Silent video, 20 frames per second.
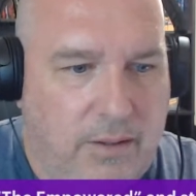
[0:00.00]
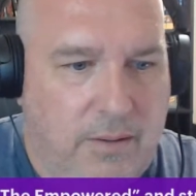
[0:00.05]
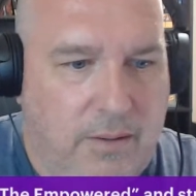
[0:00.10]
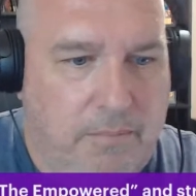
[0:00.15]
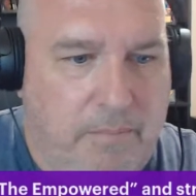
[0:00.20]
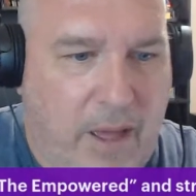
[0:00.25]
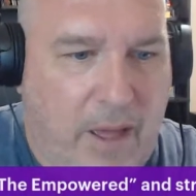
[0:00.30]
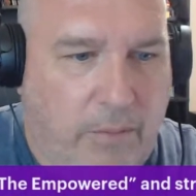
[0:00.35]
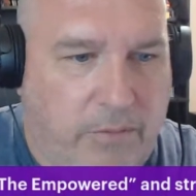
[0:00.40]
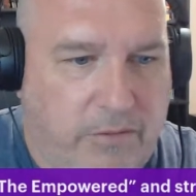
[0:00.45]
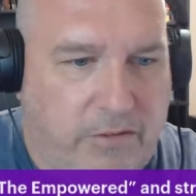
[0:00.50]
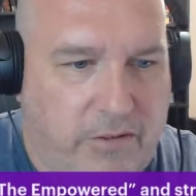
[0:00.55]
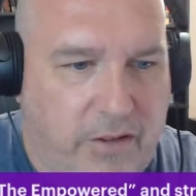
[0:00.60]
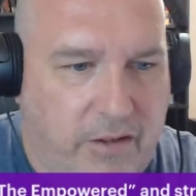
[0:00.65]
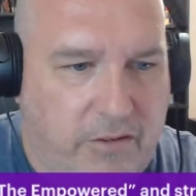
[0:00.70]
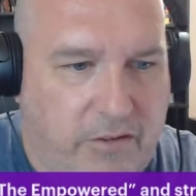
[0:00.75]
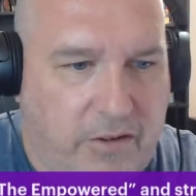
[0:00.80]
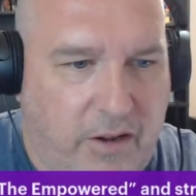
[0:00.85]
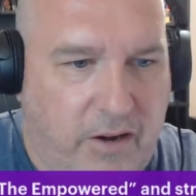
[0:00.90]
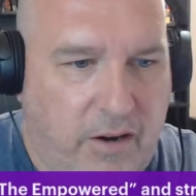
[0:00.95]
Mountain
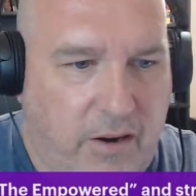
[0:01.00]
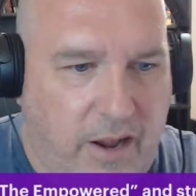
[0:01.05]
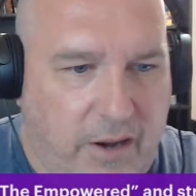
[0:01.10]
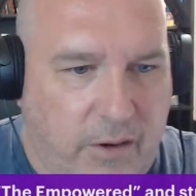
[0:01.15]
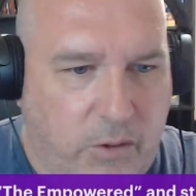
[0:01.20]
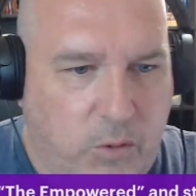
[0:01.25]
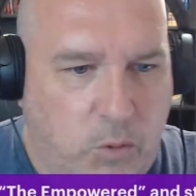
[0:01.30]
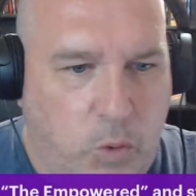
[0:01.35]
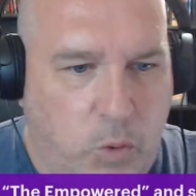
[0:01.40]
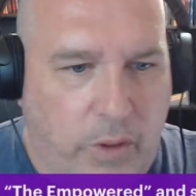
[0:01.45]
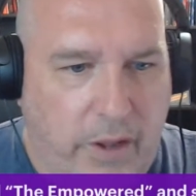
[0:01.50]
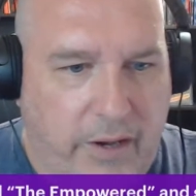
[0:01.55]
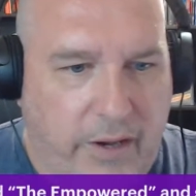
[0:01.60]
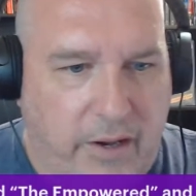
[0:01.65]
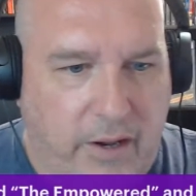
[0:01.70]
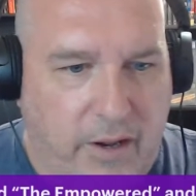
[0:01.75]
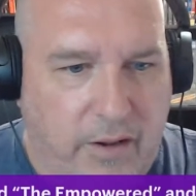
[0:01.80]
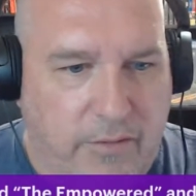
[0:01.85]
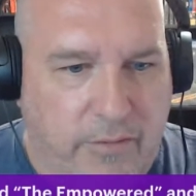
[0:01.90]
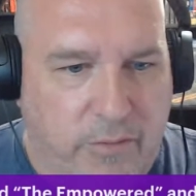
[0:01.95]
says here, I had a cool
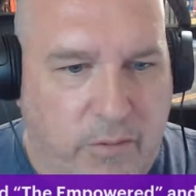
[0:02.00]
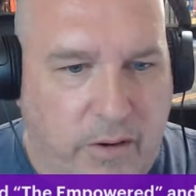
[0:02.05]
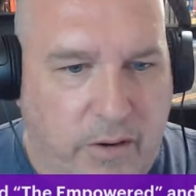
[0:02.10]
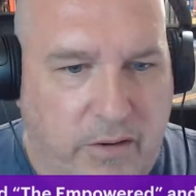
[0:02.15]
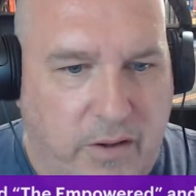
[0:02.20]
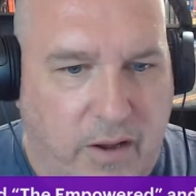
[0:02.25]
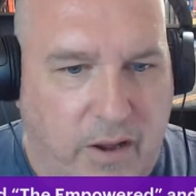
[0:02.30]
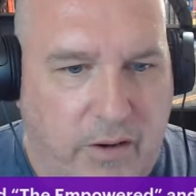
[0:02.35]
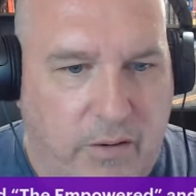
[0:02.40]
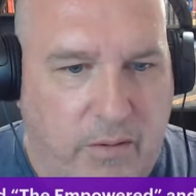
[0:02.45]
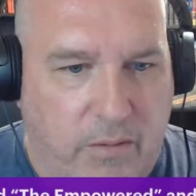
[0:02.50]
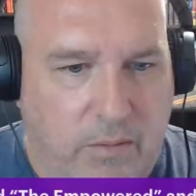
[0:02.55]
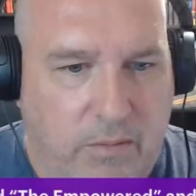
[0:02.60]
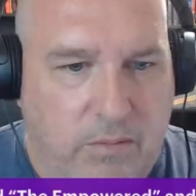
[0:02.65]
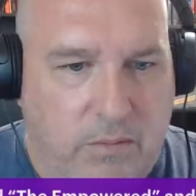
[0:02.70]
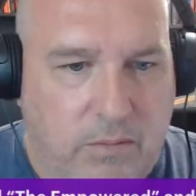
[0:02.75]
idea for a title